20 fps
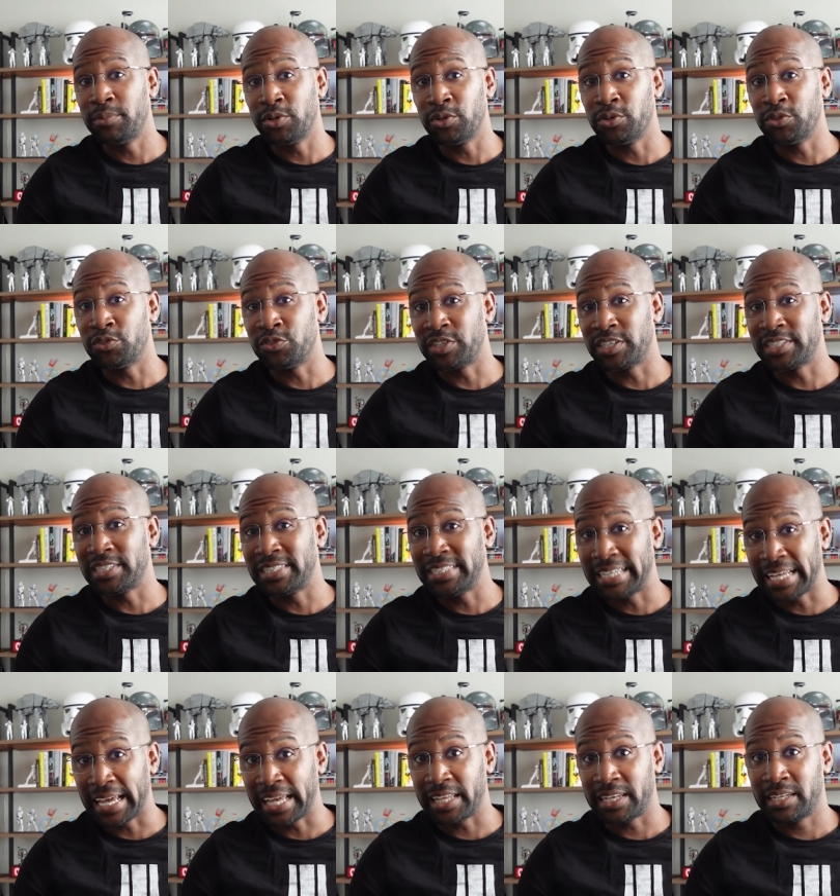bureaus as
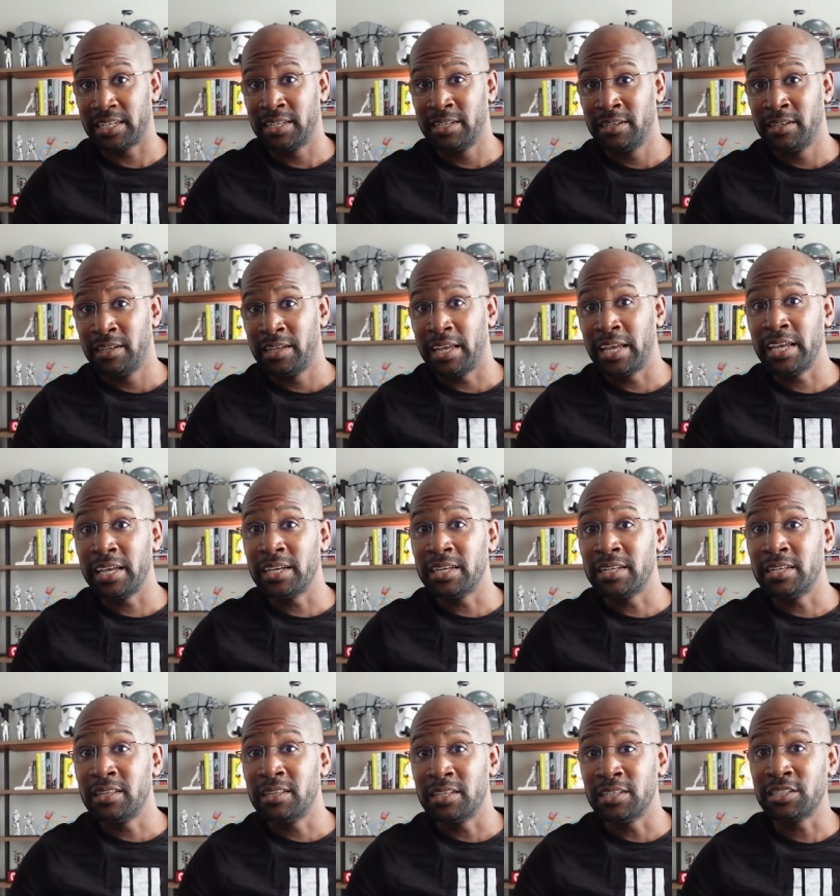debt,
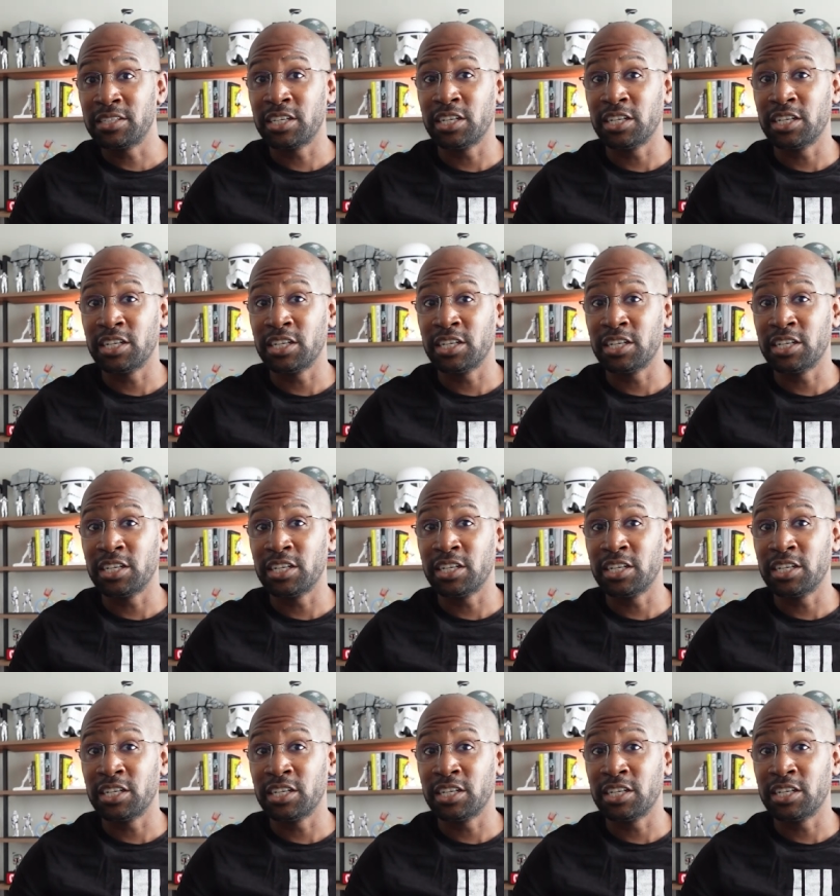and this